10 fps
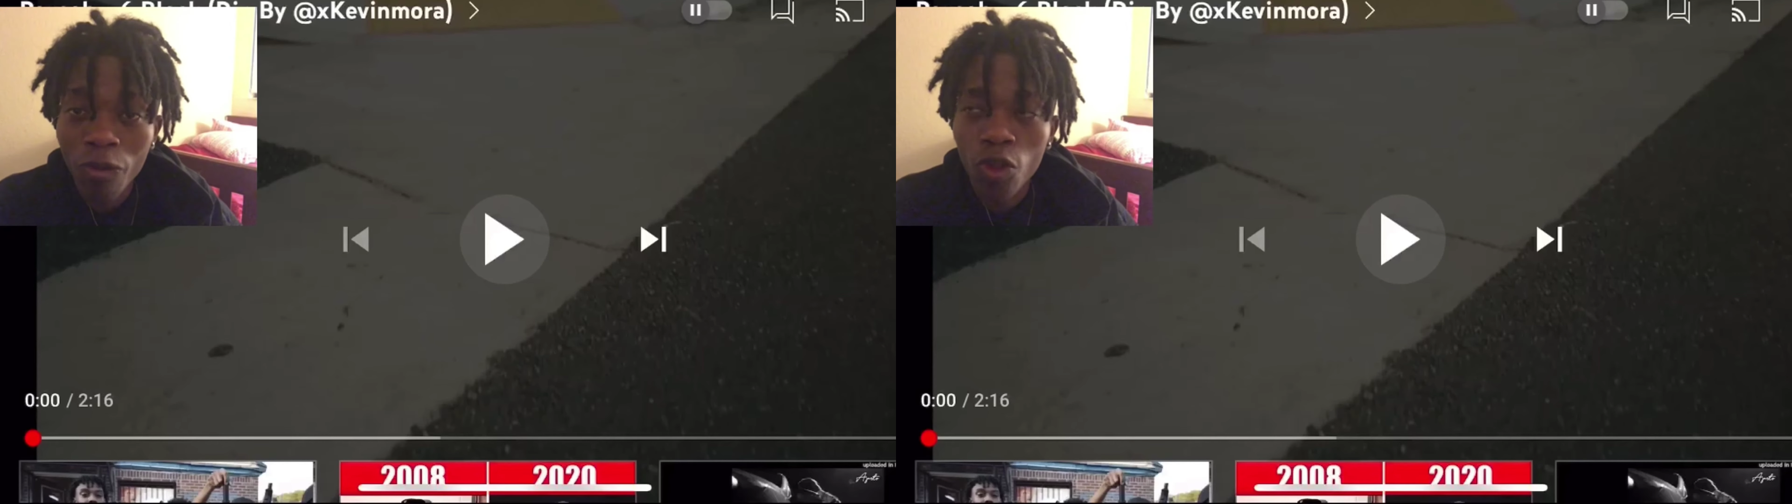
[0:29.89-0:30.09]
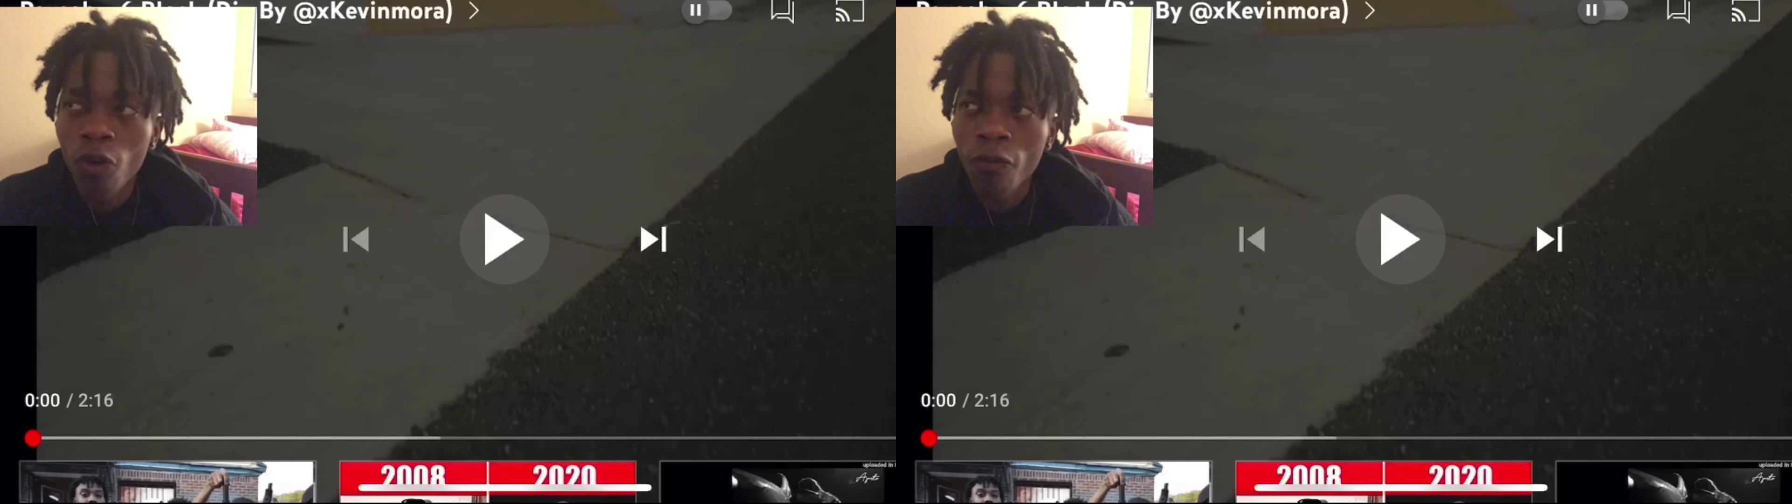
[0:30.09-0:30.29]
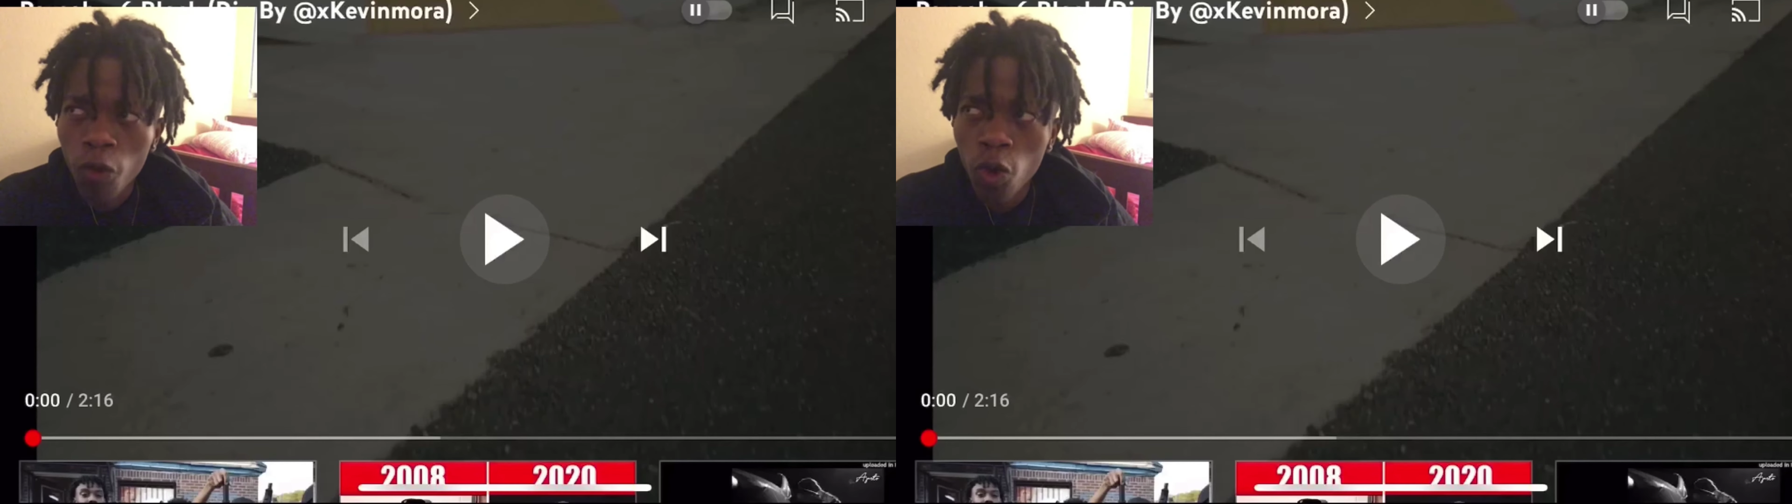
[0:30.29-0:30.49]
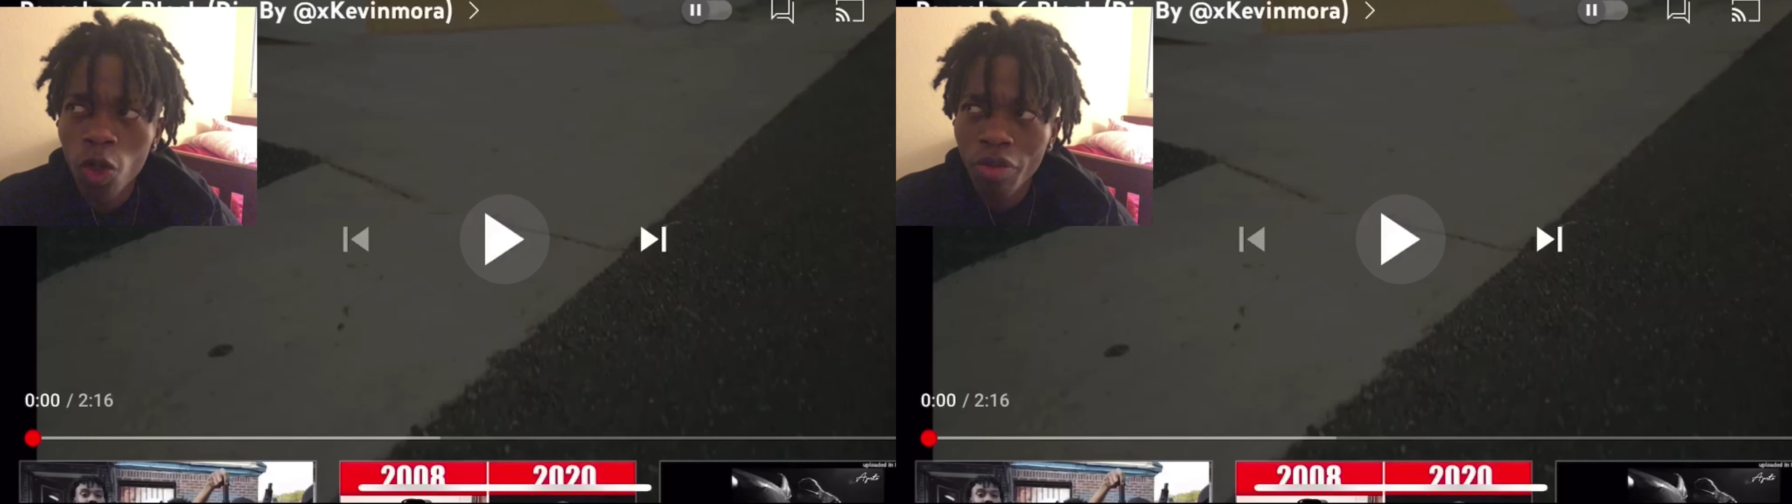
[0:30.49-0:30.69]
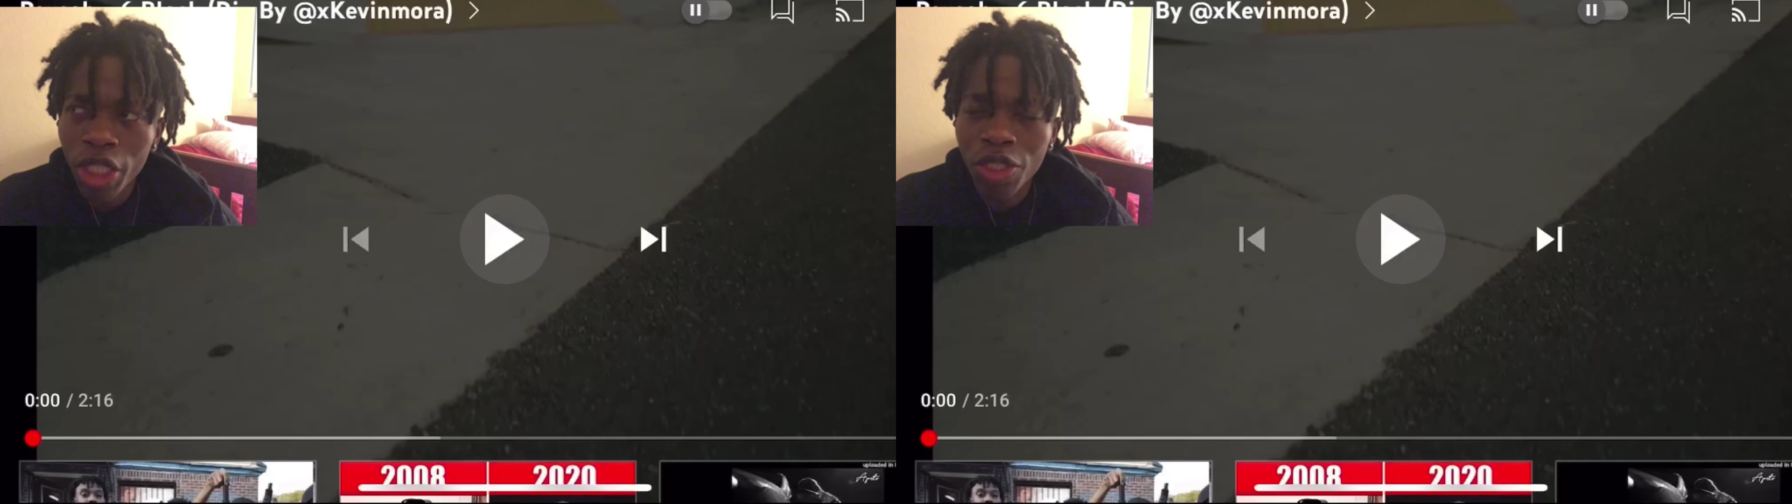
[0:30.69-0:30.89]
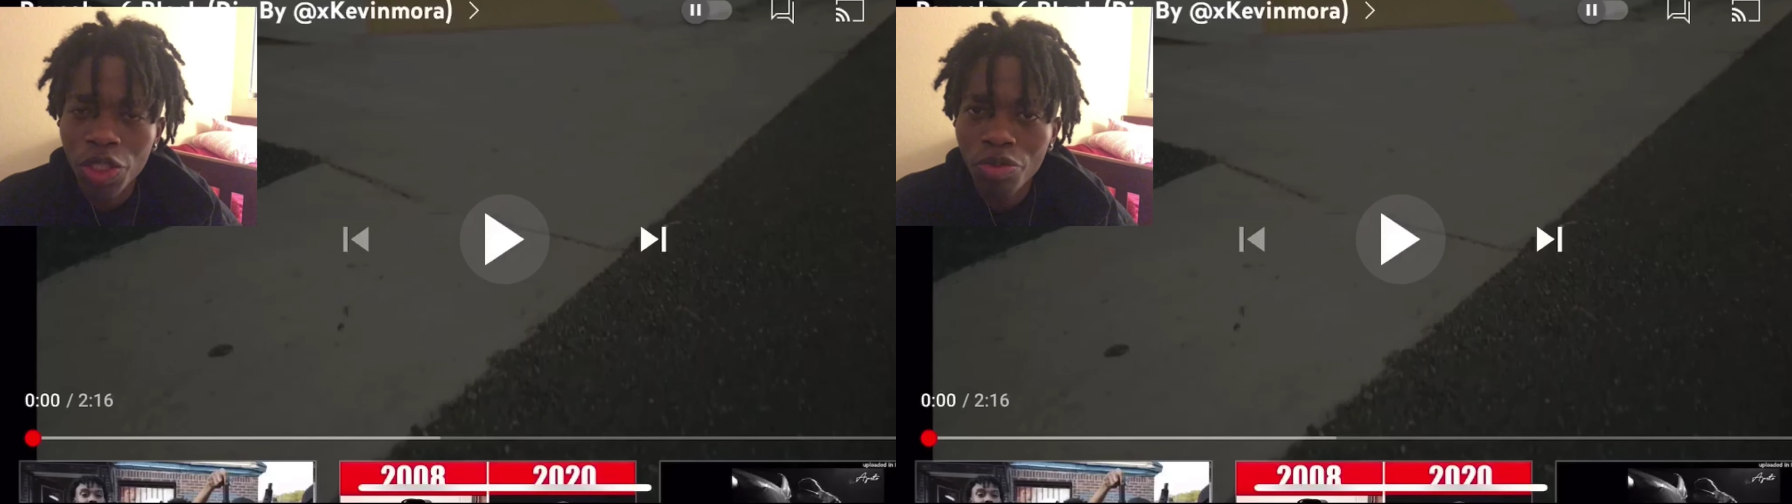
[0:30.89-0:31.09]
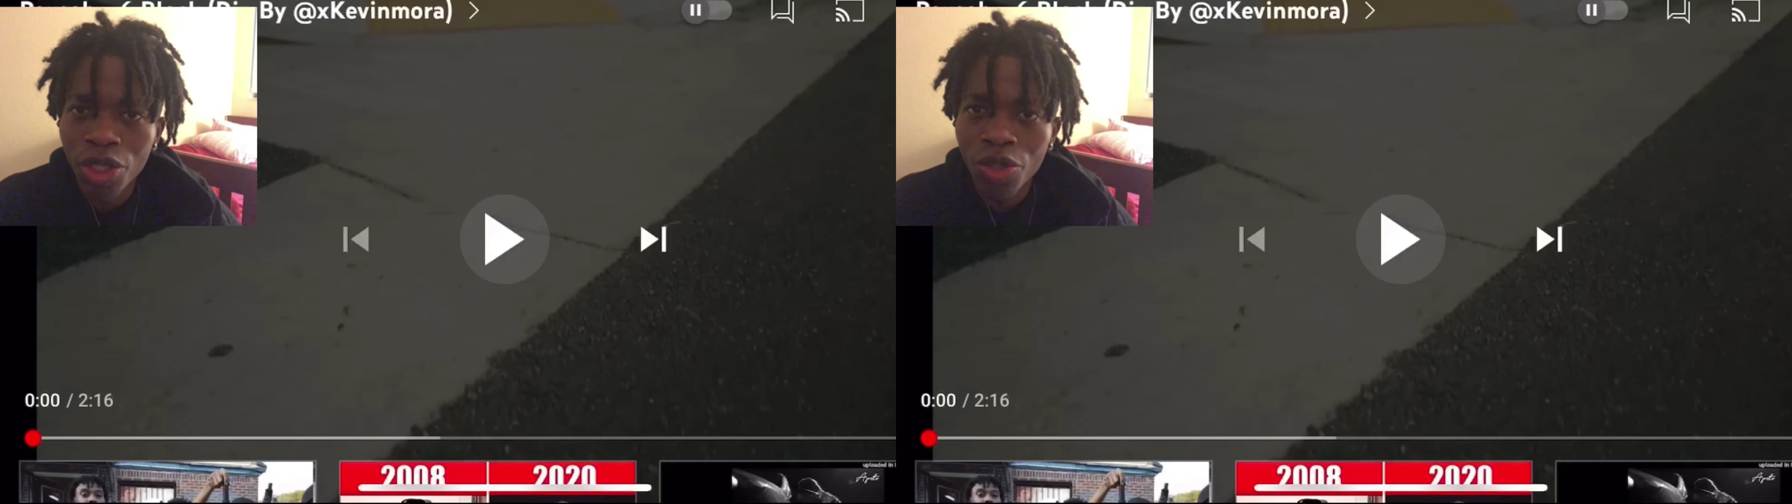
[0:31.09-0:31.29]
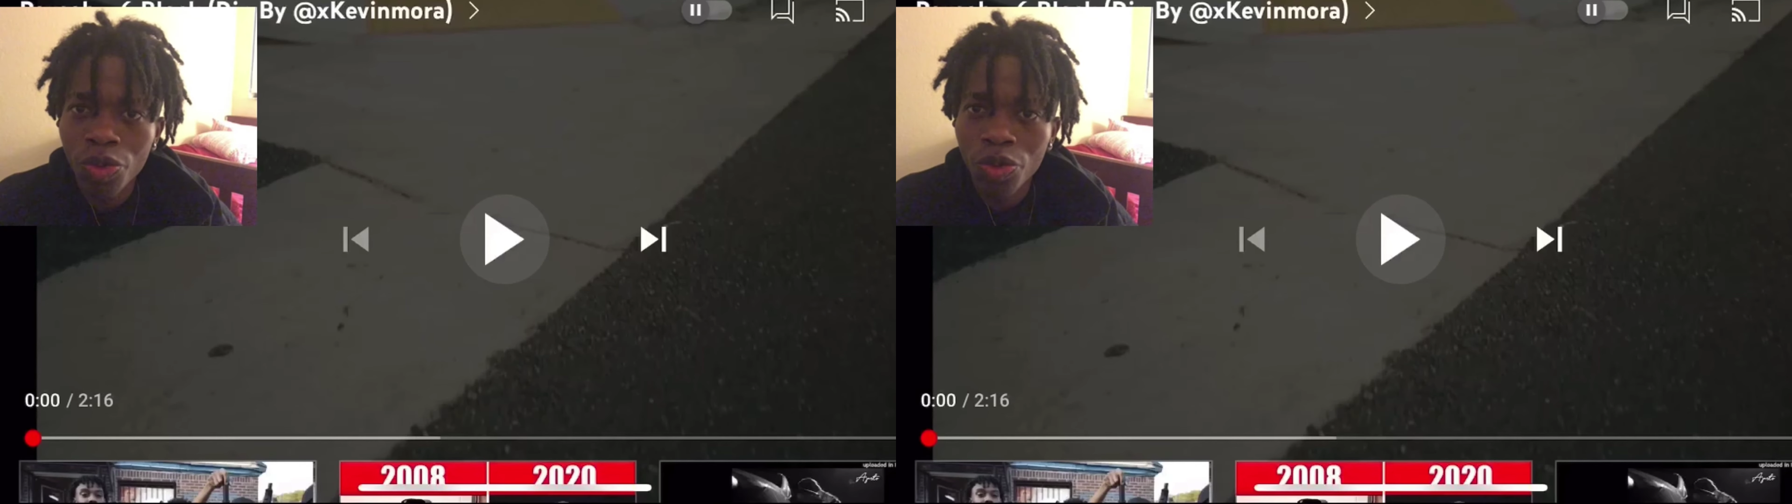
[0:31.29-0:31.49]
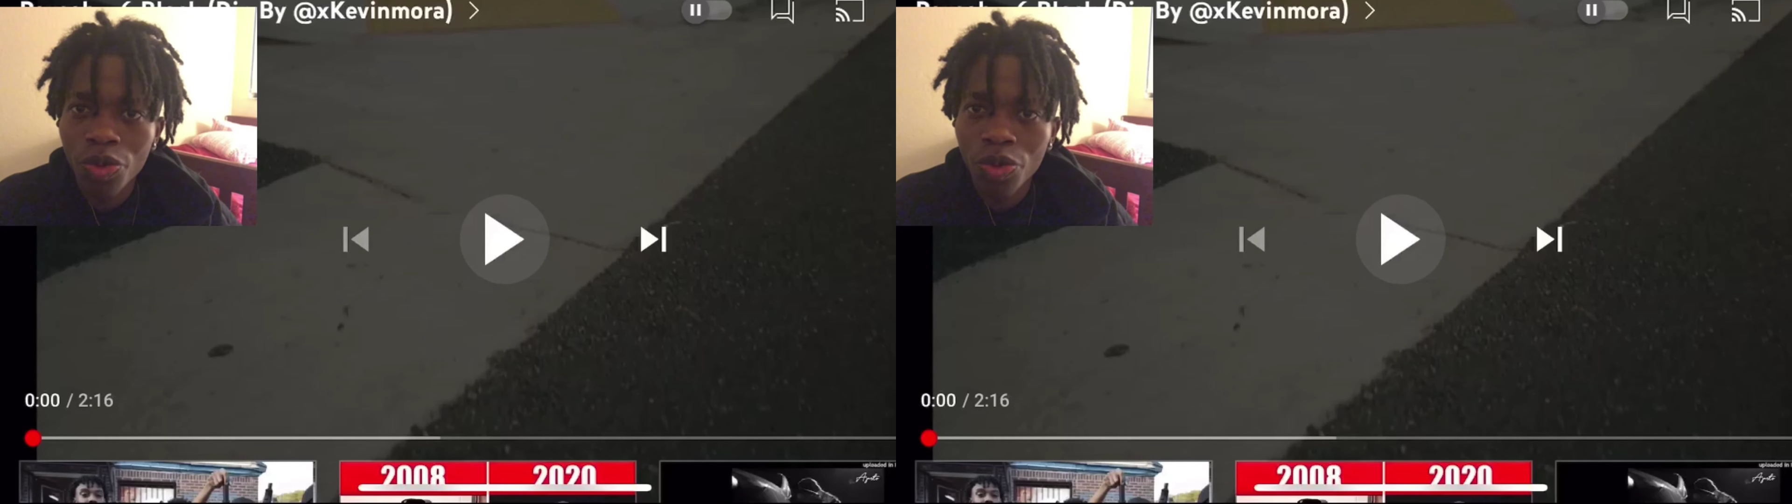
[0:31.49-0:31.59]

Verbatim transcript: no, four months, bro.